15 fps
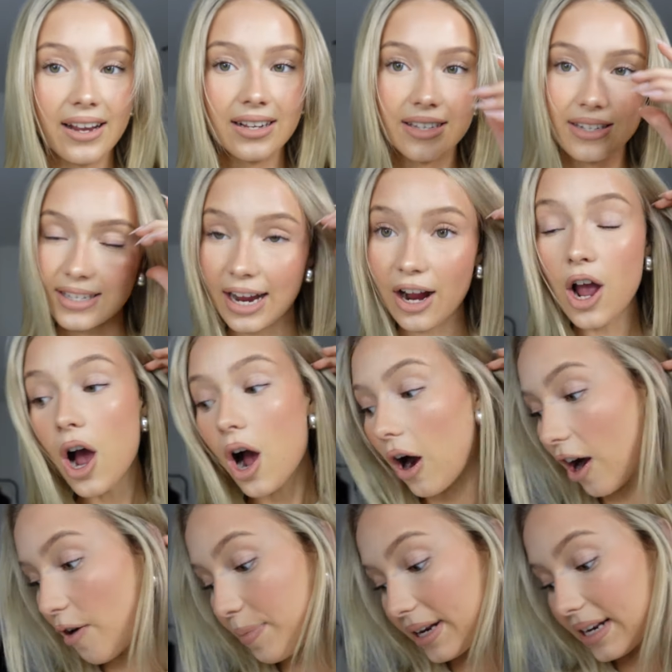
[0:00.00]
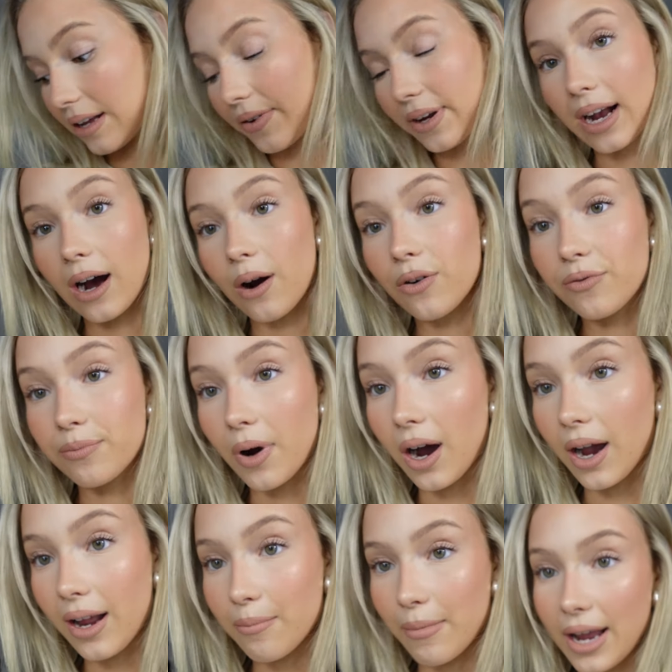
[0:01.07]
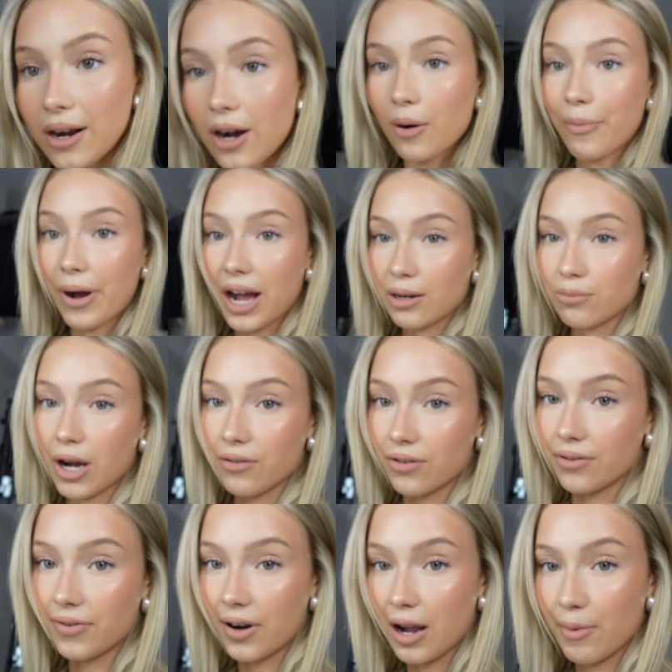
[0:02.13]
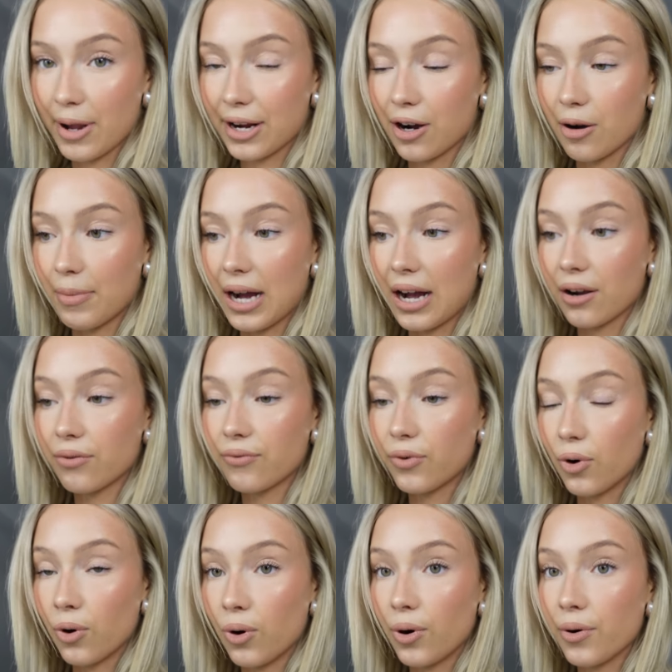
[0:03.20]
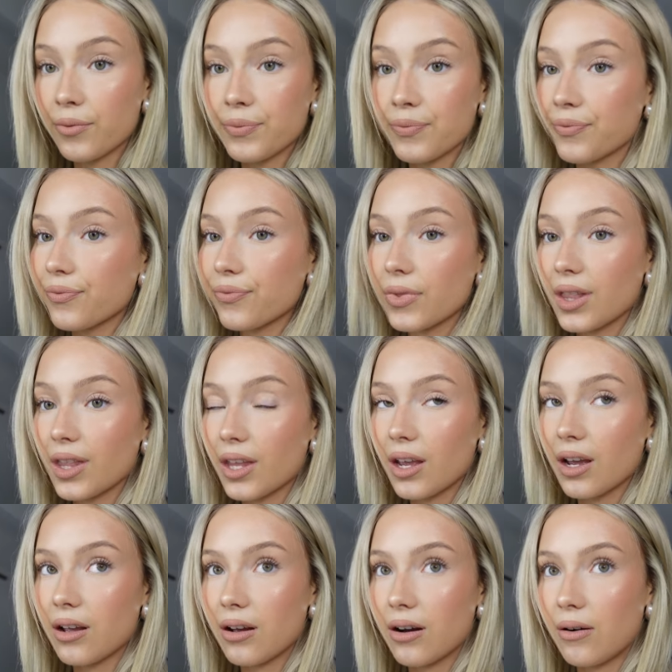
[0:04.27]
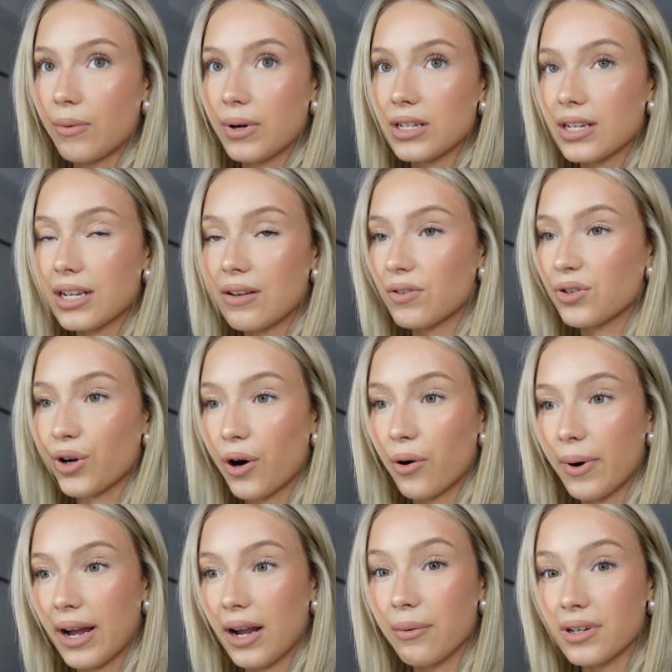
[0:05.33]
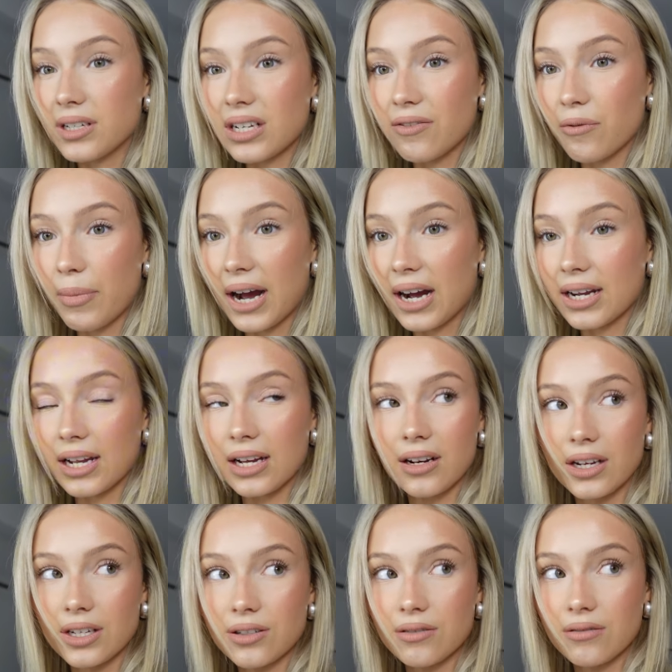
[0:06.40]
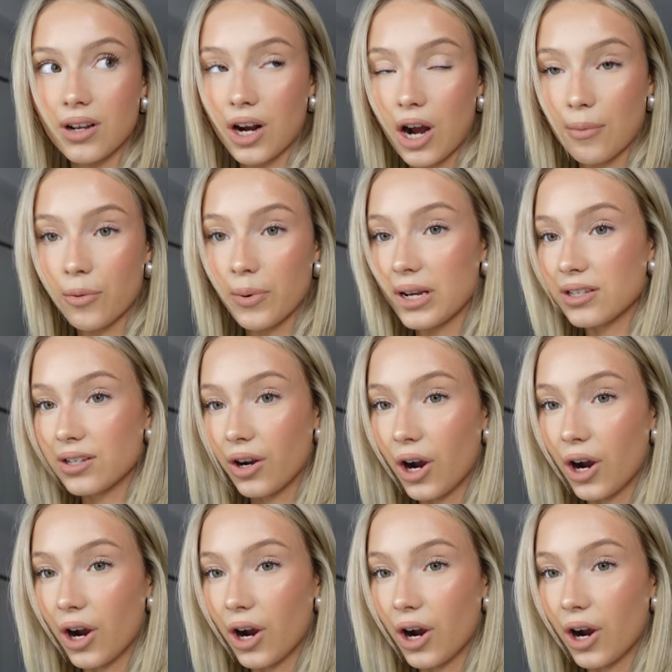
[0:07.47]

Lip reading: It's a state. I've been living out of my makeup bag, my Refi makeup bag, for when did I even go away? When did I even pack it? Like a couple weeks ago.